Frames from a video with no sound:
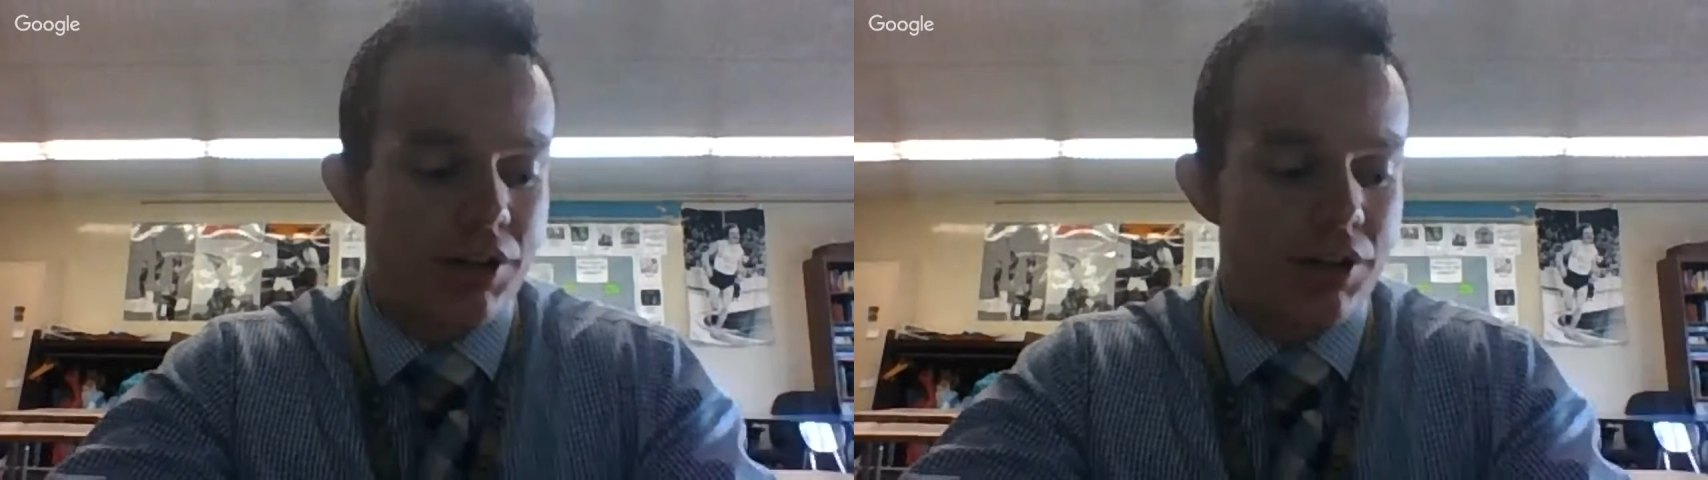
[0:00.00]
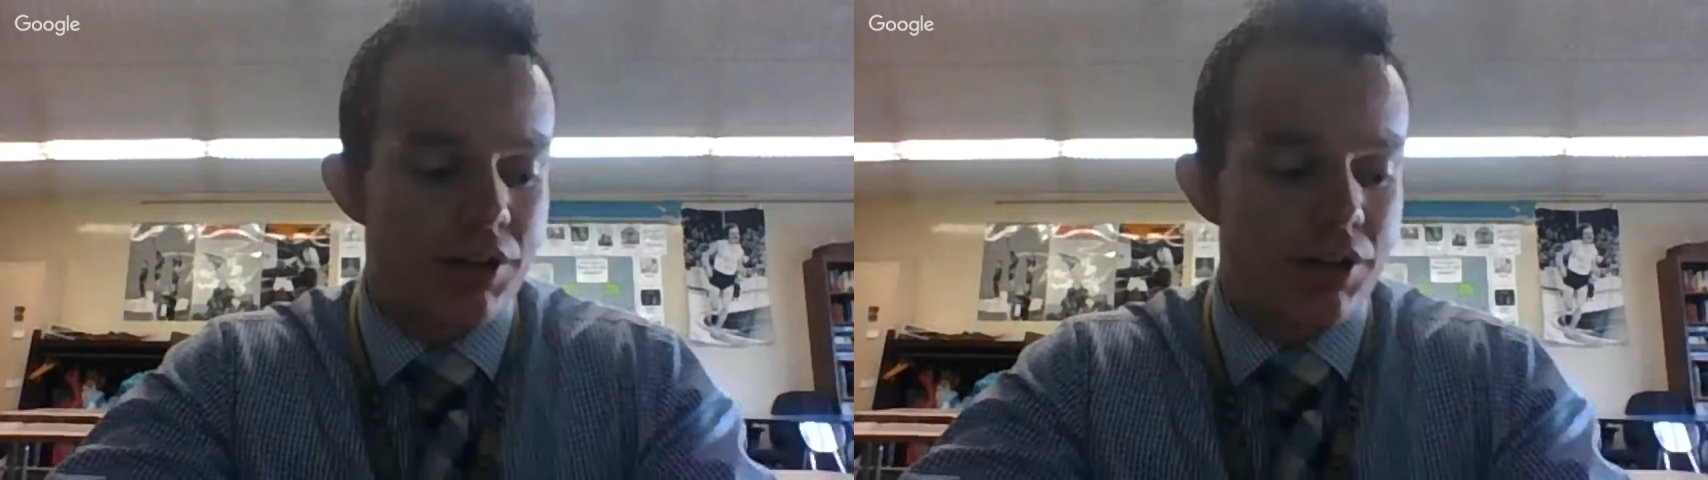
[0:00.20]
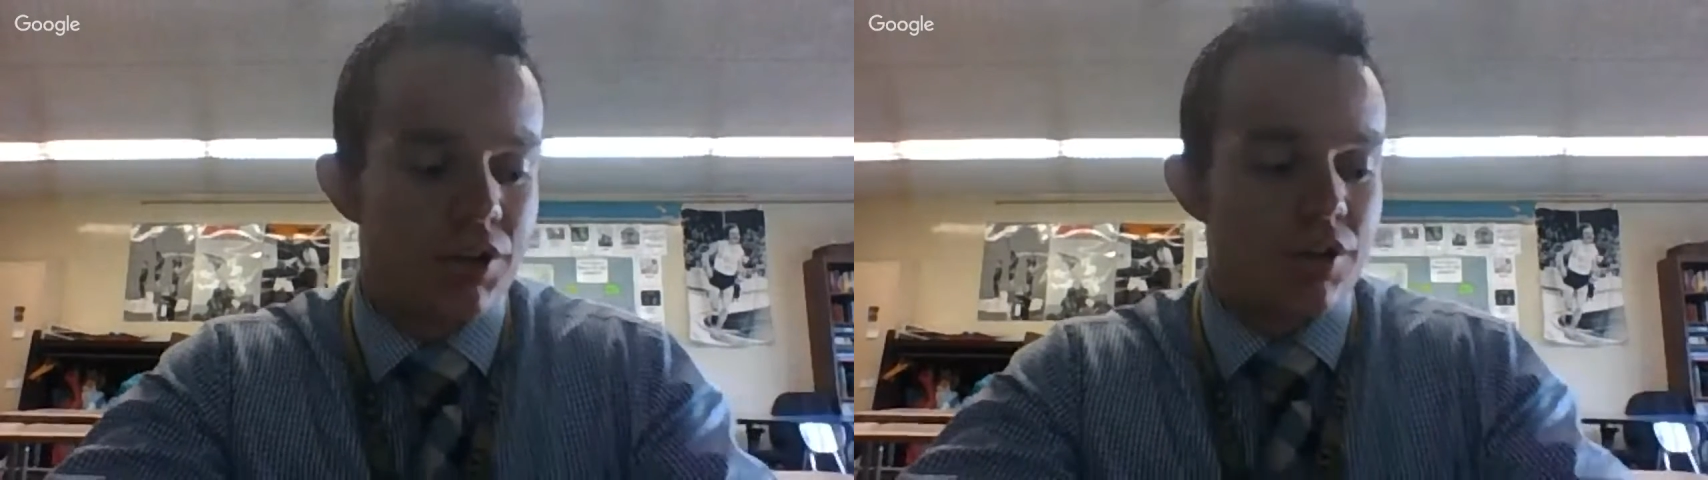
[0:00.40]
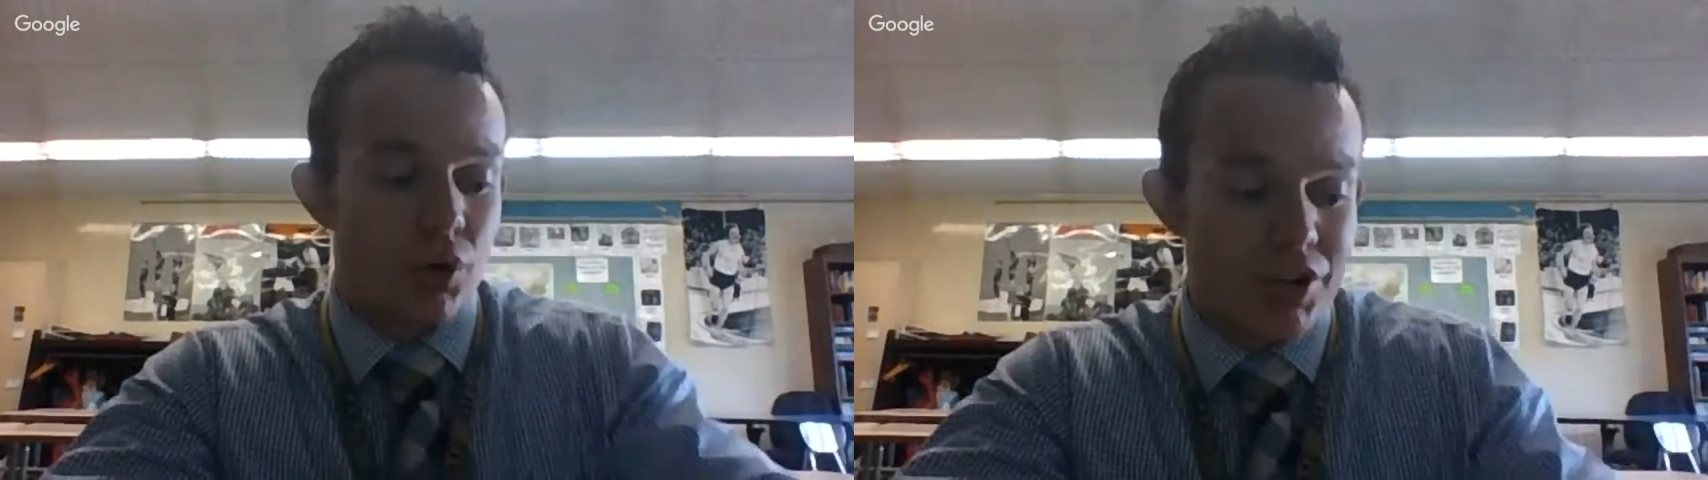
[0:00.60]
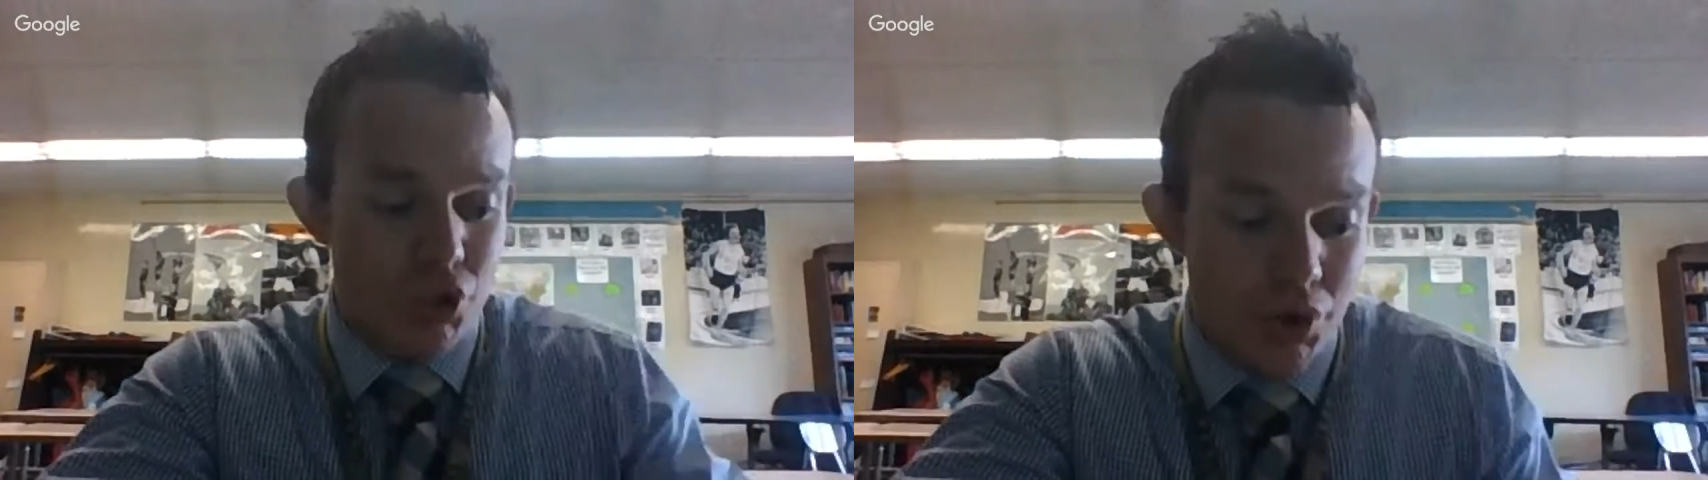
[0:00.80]
And you're
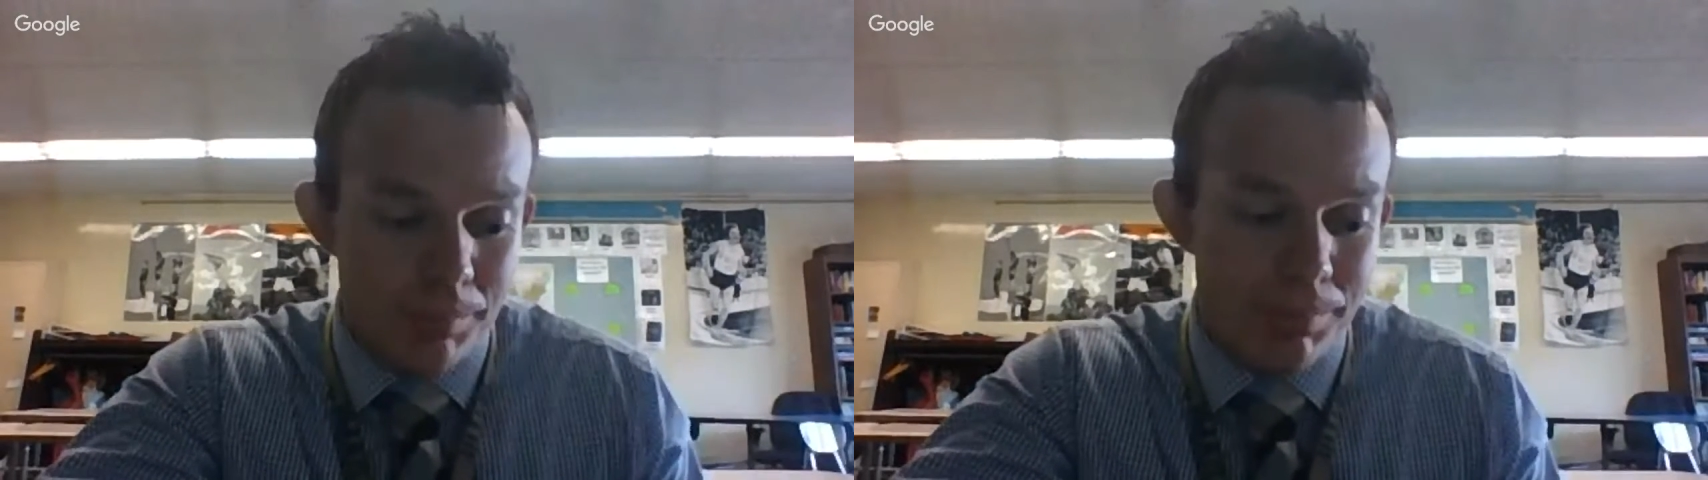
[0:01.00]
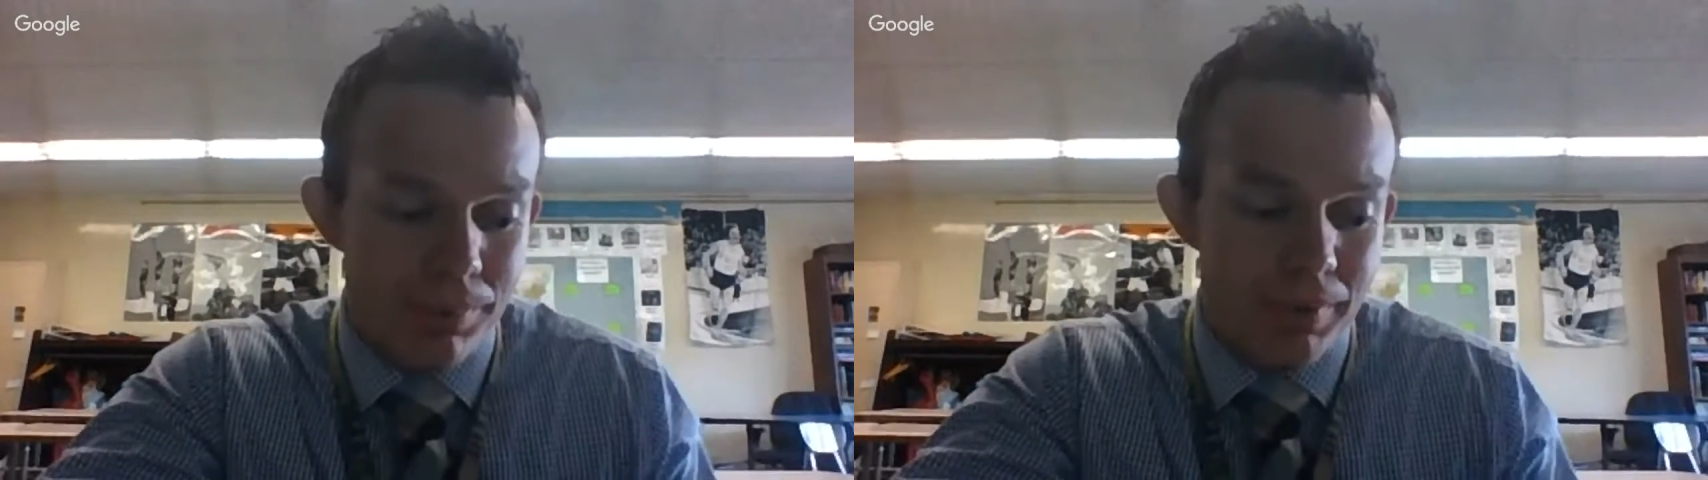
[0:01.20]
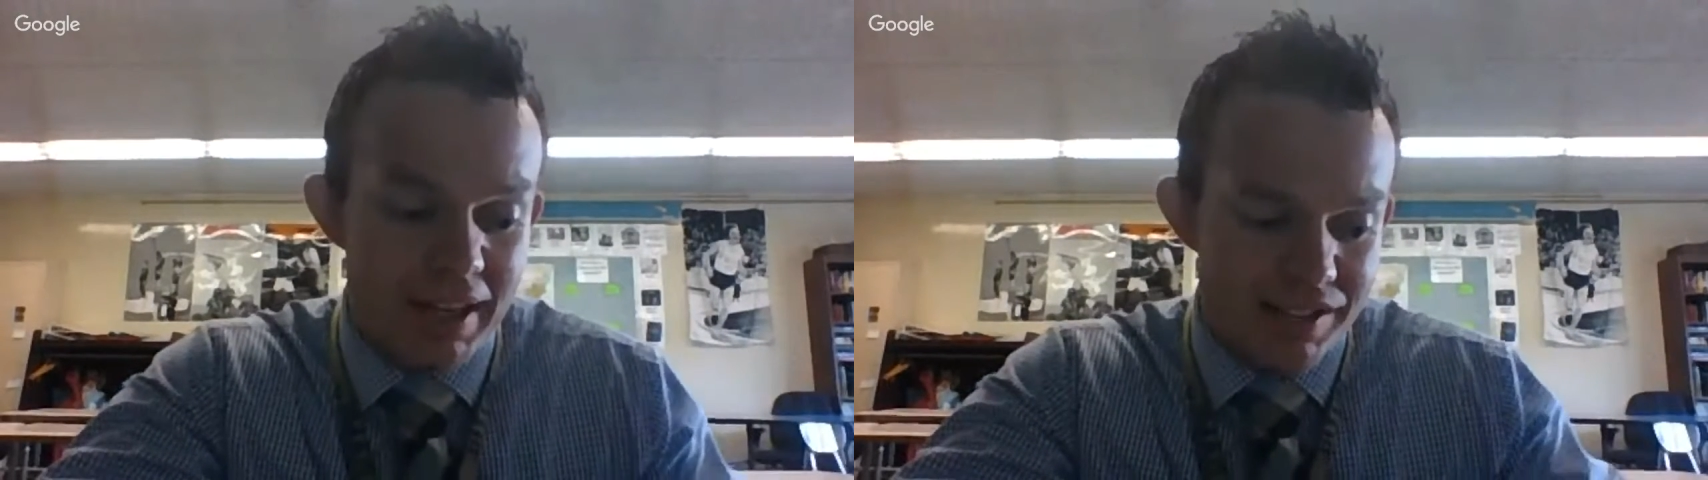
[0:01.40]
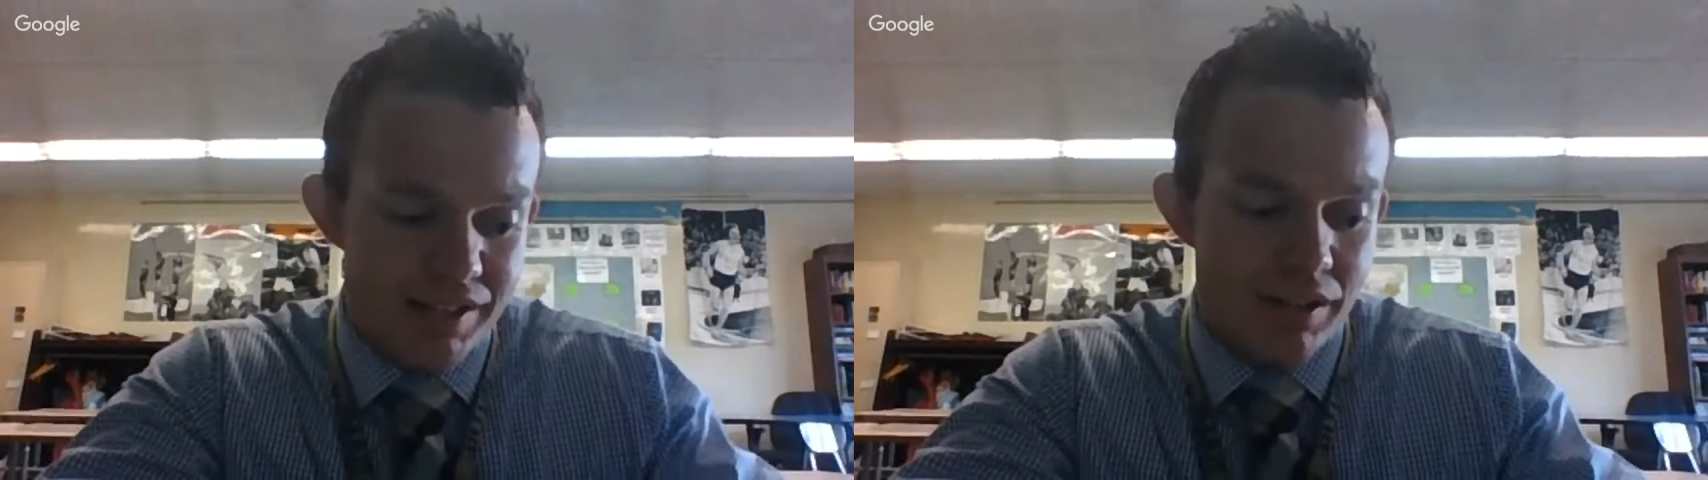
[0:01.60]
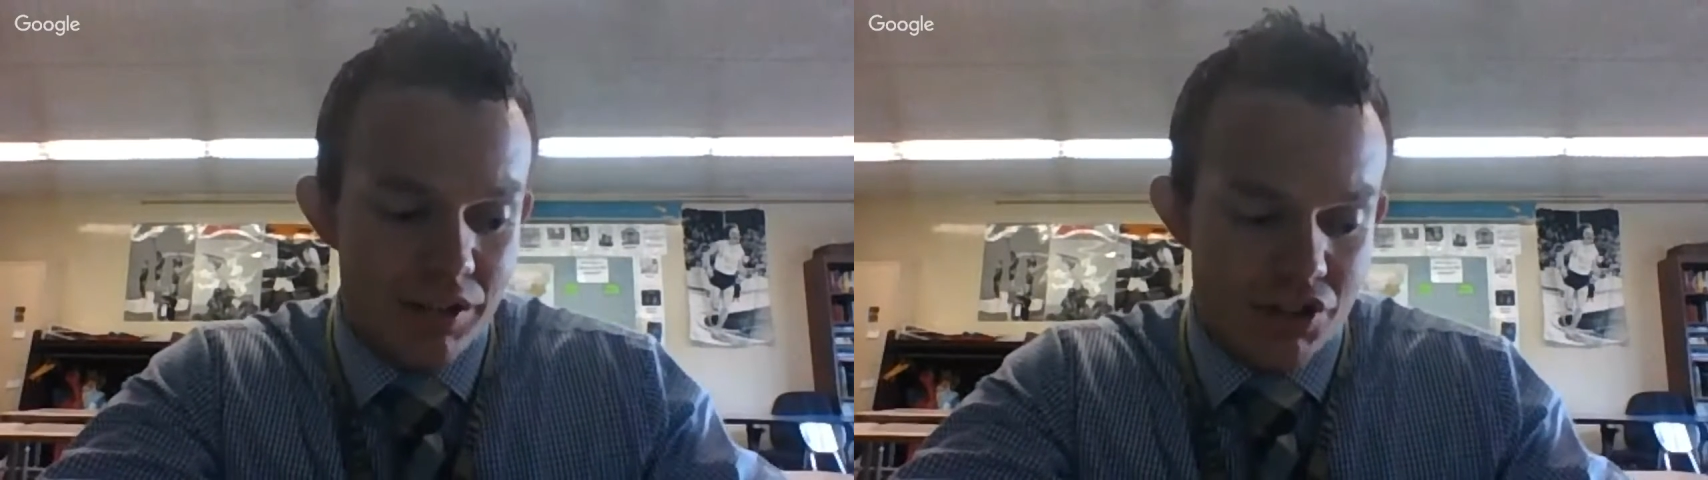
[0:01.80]
going to
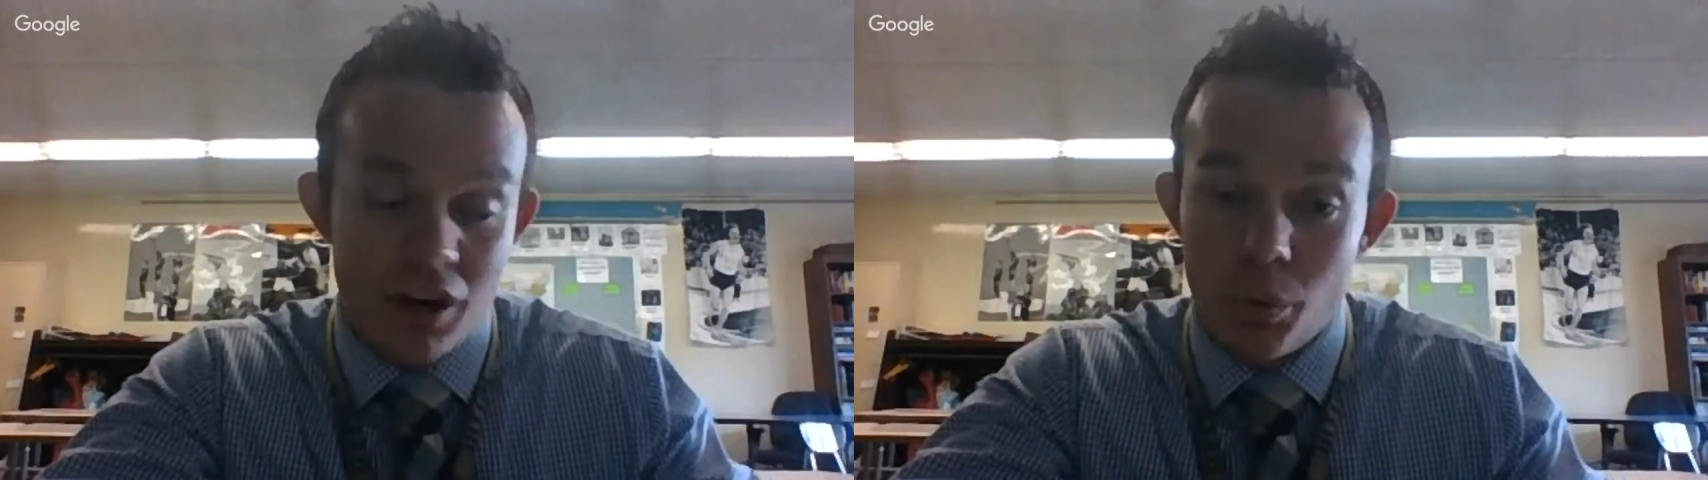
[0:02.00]
start